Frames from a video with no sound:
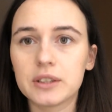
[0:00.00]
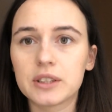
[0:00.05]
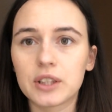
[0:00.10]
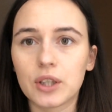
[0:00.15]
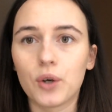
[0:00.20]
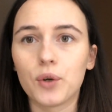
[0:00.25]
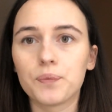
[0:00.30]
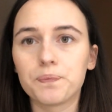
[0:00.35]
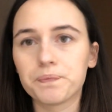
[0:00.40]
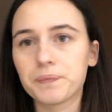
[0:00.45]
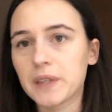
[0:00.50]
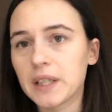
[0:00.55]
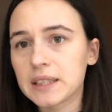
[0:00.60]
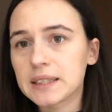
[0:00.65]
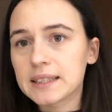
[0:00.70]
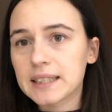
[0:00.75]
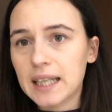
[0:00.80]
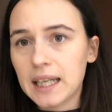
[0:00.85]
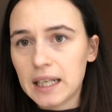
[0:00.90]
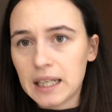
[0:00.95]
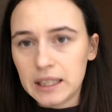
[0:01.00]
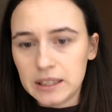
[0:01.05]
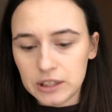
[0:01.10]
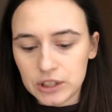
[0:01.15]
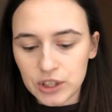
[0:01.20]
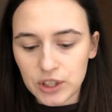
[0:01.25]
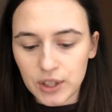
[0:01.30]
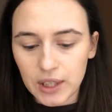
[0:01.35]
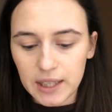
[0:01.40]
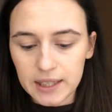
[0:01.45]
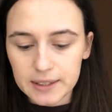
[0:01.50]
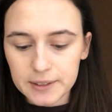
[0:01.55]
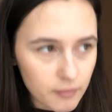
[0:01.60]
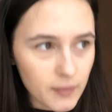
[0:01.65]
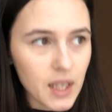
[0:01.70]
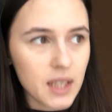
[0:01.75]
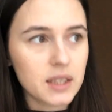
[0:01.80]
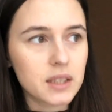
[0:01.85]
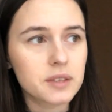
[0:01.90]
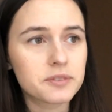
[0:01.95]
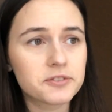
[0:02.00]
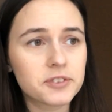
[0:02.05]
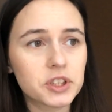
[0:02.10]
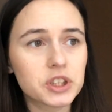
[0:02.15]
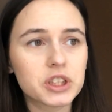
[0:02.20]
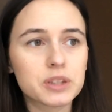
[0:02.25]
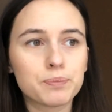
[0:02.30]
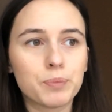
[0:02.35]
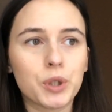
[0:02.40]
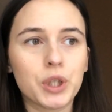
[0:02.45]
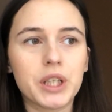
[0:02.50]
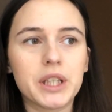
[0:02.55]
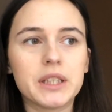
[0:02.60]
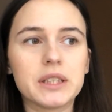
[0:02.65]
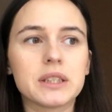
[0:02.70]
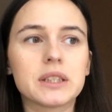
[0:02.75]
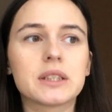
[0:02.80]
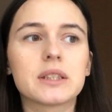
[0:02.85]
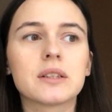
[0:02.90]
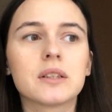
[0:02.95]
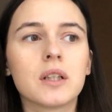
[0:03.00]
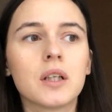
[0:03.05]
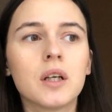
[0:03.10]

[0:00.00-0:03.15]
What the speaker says: So let's get into it. The first point